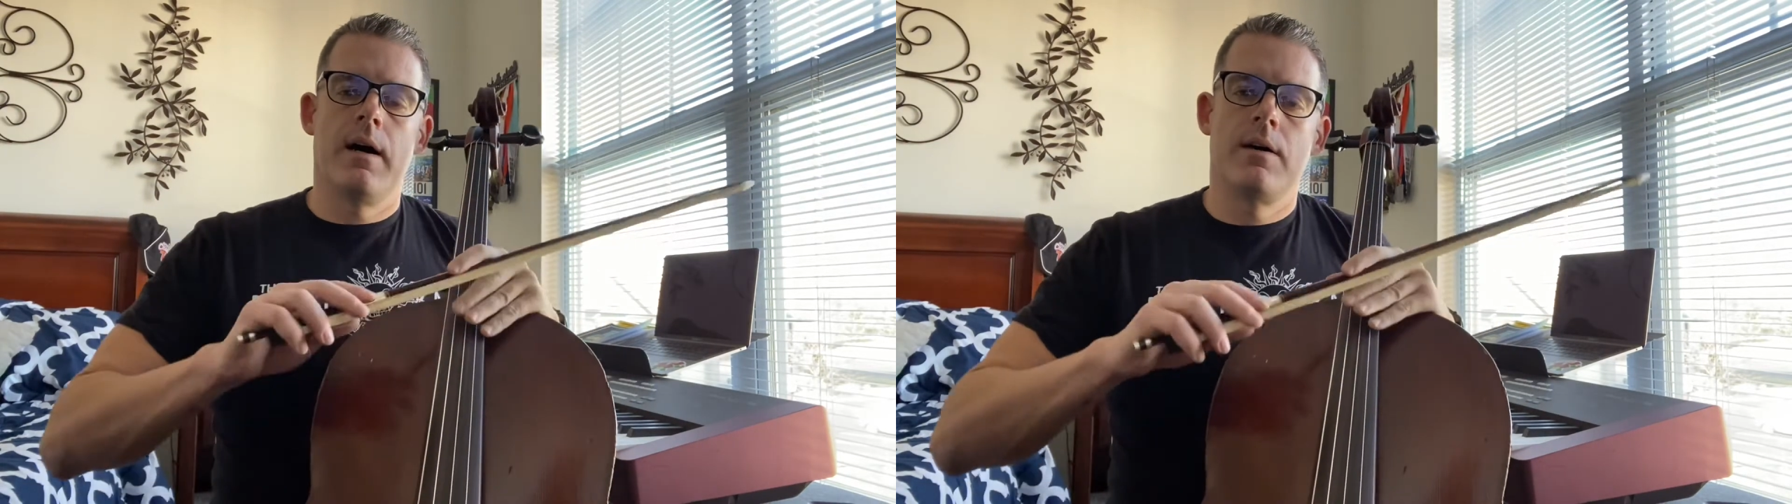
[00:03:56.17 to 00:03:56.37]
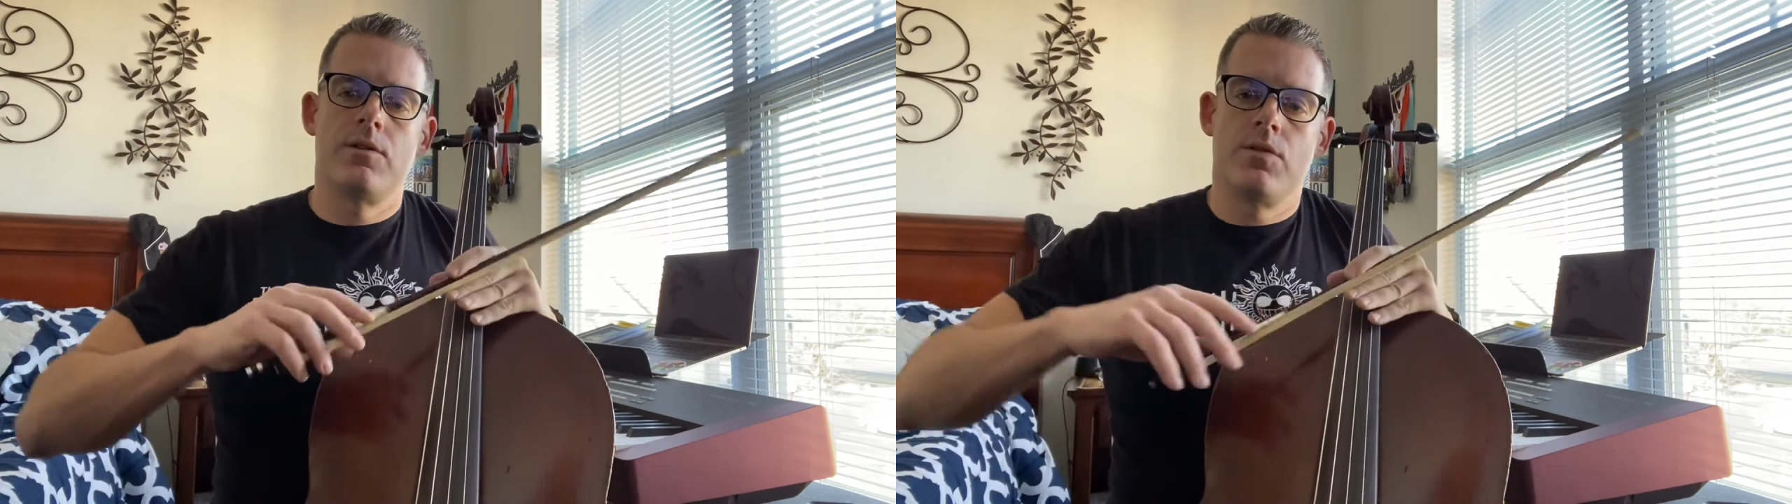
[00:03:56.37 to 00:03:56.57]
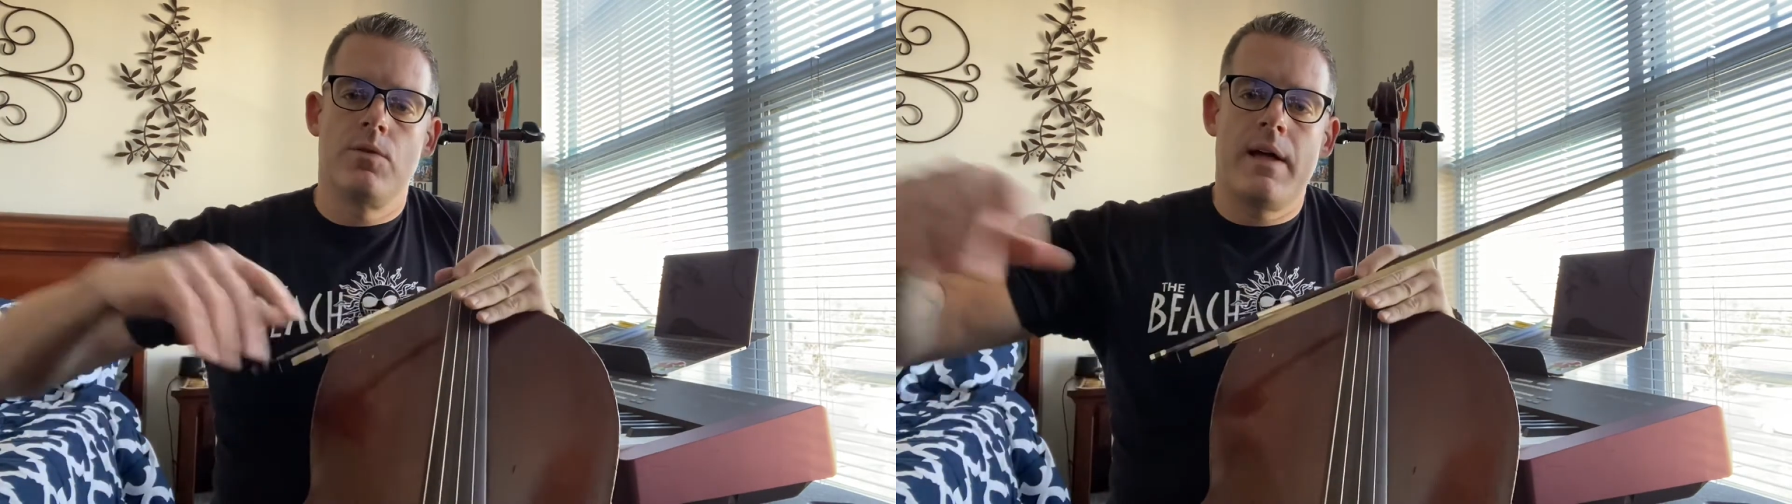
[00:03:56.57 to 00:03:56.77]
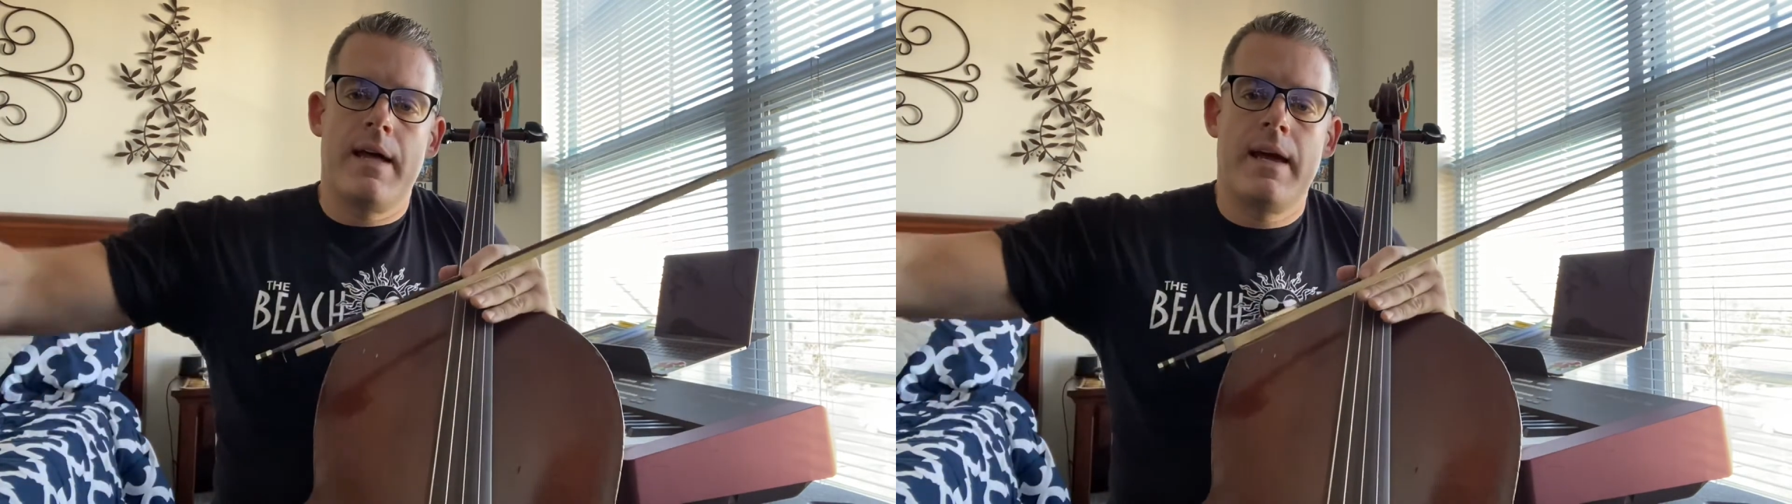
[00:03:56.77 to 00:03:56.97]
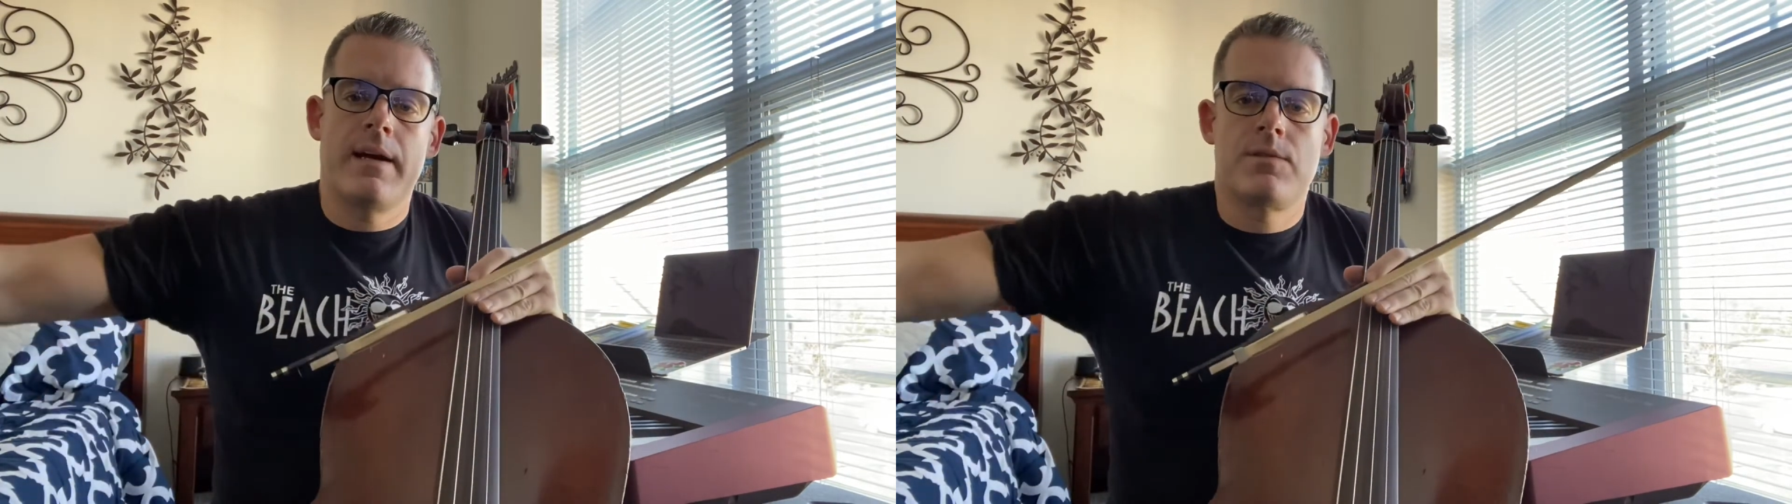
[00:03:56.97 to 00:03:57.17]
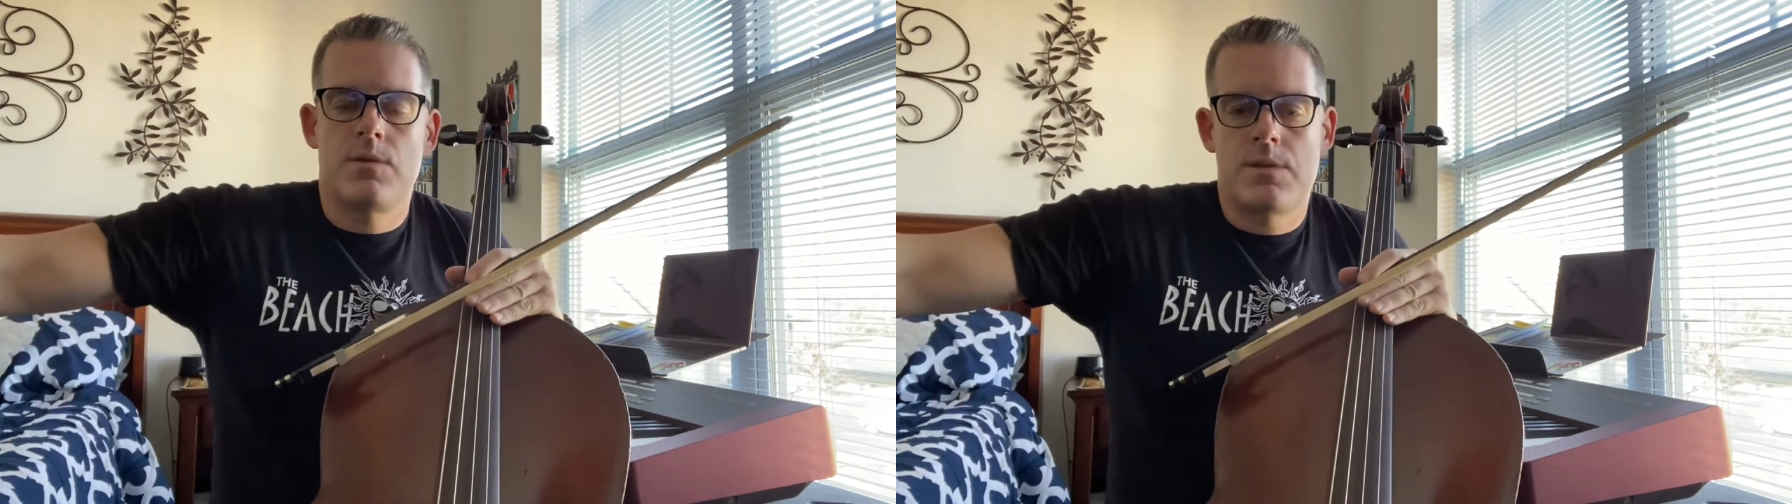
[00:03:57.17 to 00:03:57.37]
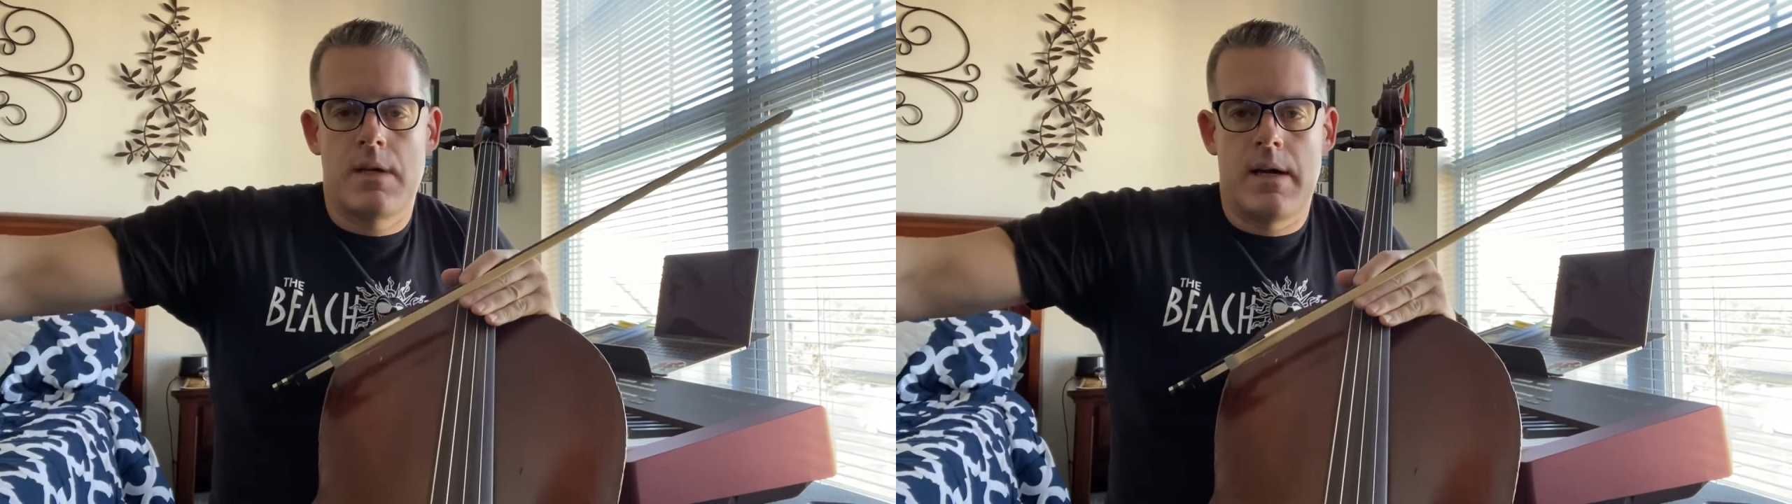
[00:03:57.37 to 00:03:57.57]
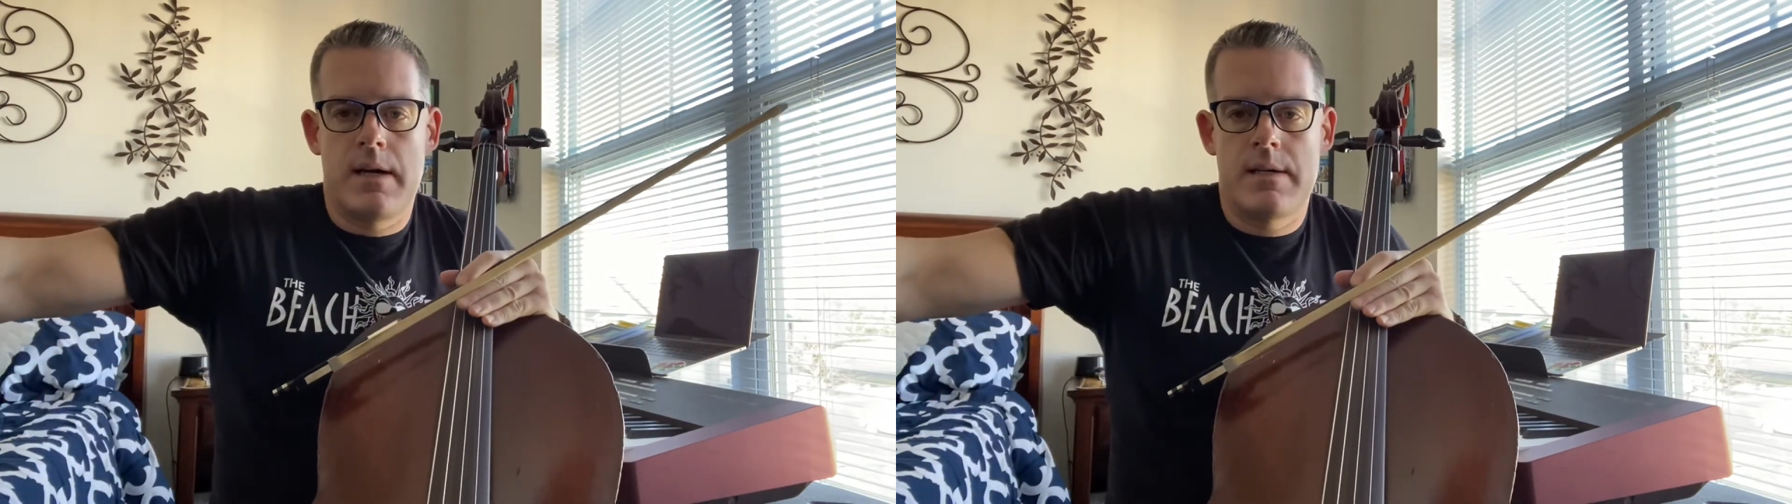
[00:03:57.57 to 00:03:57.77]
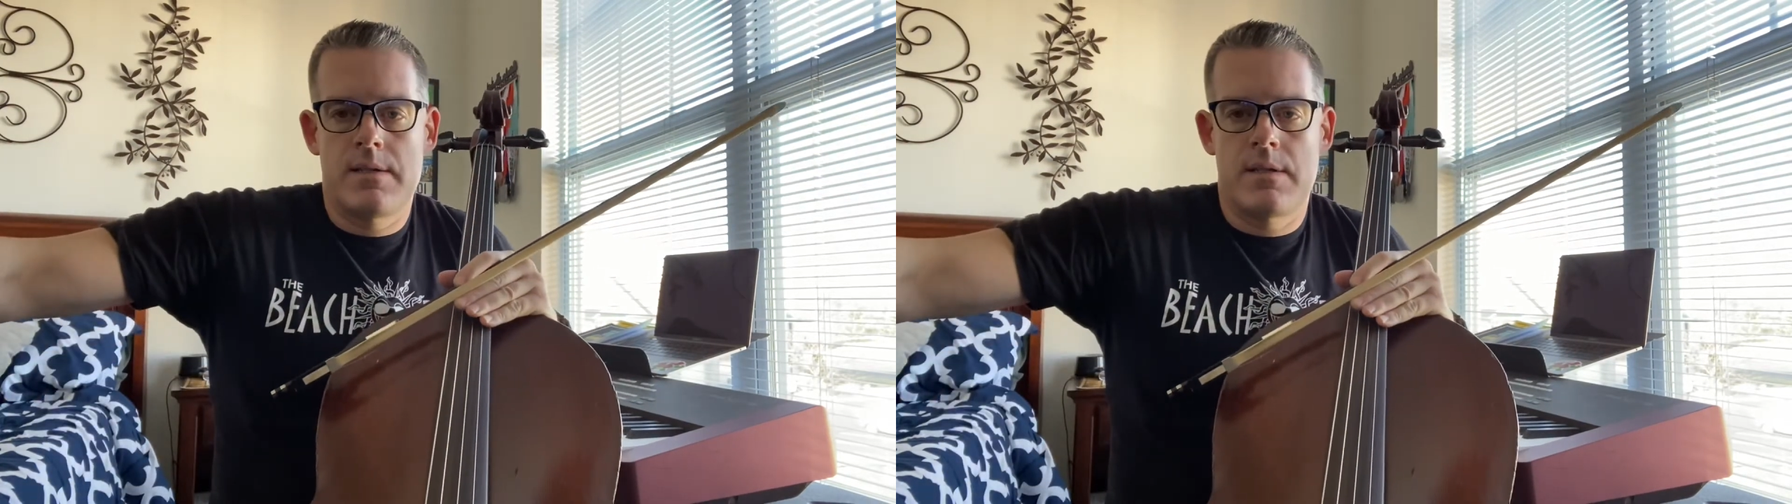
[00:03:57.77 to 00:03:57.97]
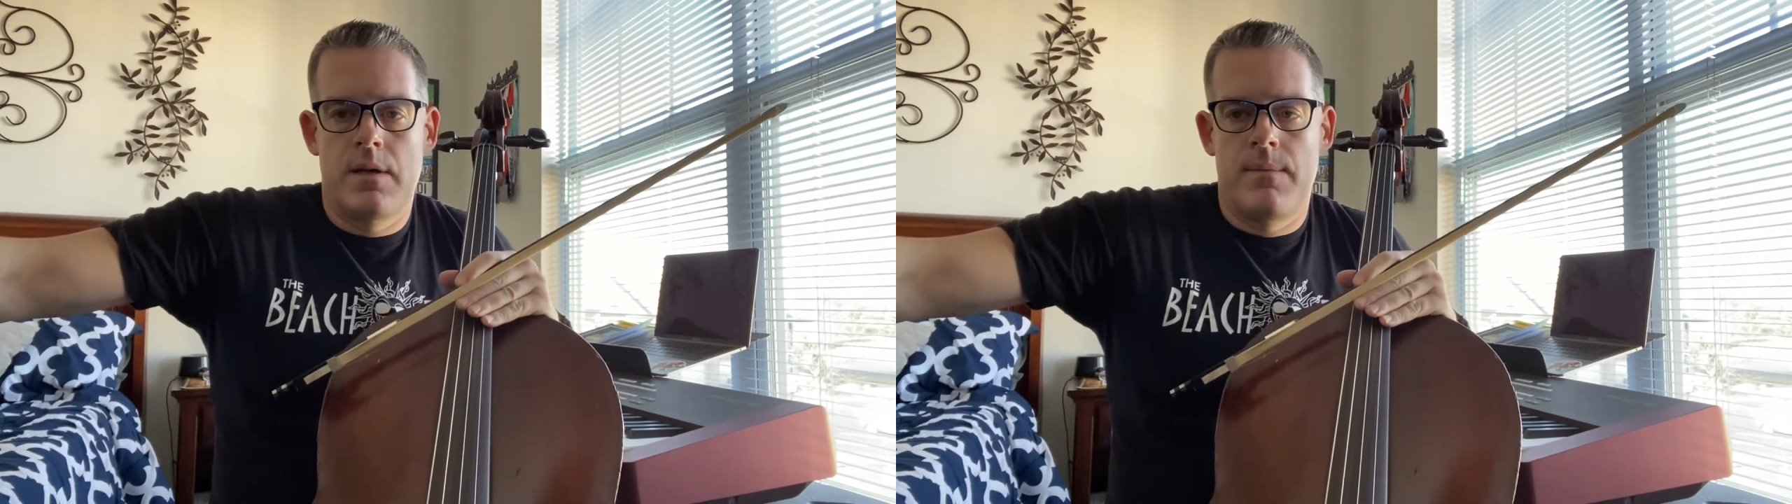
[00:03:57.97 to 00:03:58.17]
do that exercise